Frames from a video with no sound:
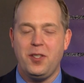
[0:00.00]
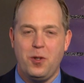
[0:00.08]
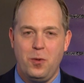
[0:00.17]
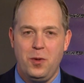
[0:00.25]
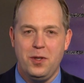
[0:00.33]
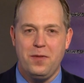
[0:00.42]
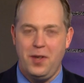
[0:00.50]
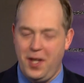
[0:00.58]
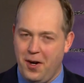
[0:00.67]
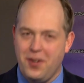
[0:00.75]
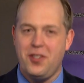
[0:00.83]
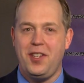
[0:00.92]
Schools for
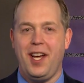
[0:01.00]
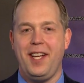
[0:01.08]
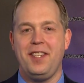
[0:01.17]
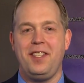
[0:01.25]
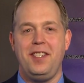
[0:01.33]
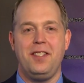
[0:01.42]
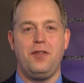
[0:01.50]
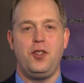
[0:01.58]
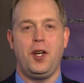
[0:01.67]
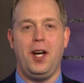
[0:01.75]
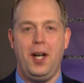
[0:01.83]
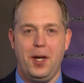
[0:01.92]
the Archdiocese of
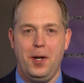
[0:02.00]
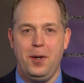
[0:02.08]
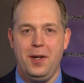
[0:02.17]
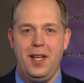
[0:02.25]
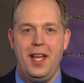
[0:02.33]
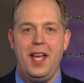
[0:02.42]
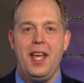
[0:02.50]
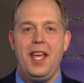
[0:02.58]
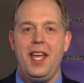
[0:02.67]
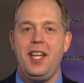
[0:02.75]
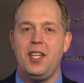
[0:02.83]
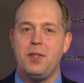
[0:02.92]
Chicago.
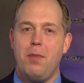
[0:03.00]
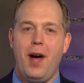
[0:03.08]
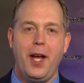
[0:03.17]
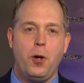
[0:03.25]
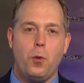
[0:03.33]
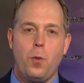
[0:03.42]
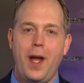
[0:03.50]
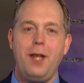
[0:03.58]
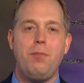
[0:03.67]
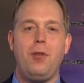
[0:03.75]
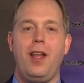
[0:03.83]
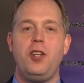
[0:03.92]
It is my
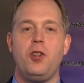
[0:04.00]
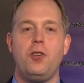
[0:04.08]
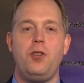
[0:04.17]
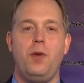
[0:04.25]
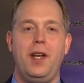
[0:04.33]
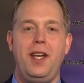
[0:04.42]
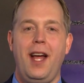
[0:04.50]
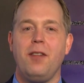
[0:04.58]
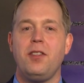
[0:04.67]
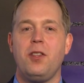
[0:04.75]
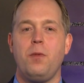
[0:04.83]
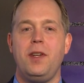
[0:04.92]
great pleasure to
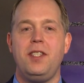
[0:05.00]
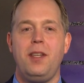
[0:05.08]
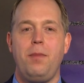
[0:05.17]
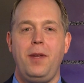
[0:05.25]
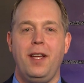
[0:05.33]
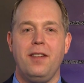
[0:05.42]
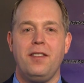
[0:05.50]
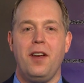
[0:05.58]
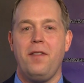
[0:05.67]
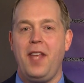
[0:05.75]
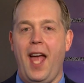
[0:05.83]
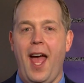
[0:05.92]
announce the recipients
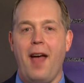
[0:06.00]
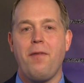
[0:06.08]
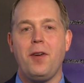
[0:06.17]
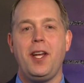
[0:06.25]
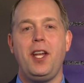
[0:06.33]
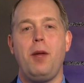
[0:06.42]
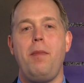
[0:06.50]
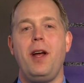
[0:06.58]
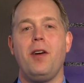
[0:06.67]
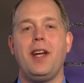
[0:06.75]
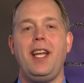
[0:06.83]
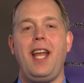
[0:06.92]
of the African
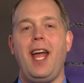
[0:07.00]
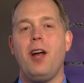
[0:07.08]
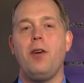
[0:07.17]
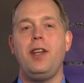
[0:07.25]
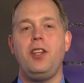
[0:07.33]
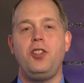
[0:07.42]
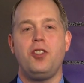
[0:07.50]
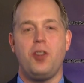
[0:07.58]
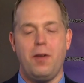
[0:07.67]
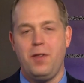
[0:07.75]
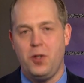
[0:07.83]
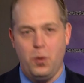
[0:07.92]
American Heritage
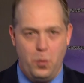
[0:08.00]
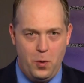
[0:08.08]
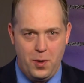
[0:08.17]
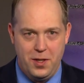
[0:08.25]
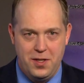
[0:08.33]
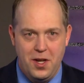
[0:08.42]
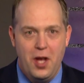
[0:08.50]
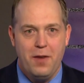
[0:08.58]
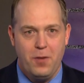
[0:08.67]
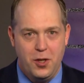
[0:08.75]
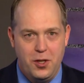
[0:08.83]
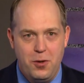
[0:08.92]
Service Awards
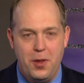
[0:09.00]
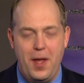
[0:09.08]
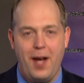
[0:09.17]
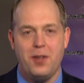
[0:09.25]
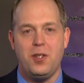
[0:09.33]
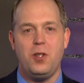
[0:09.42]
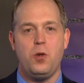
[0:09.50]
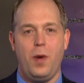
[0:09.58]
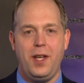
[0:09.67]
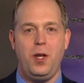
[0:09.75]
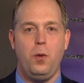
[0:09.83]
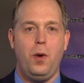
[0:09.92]
for
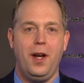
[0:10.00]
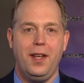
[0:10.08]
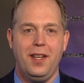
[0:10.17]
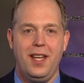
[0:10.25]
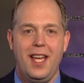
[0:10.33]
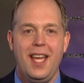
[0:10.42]
2021.